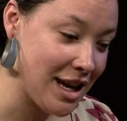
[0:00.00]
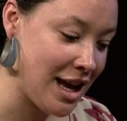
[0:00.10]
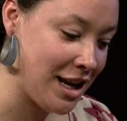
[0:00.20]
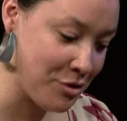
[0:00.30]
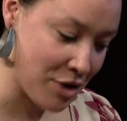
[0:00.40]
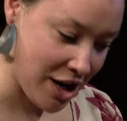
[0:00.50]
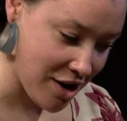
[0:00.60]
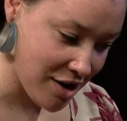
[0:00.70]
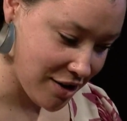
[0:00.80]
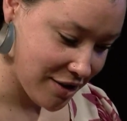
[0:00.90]

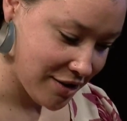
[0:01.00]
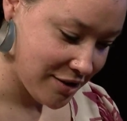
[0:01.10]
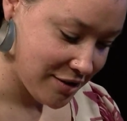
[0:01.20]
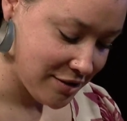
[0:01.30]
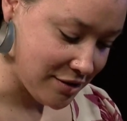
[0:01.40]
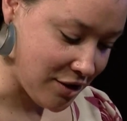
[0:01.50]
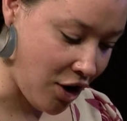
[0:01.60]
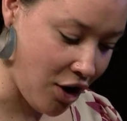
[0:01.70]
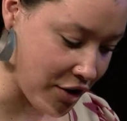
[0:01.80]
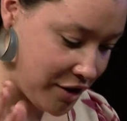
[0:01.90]
anywhere.
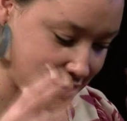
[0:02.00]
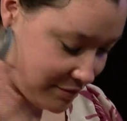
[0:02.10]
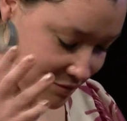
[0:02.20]
All the